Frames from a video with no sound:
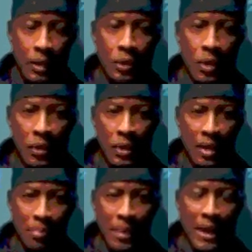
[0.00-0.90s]
you notice
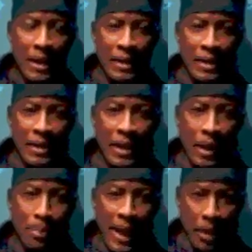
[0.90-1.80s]
I'm making the
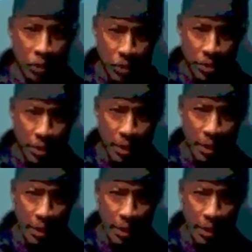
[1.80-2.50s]
stick bounce.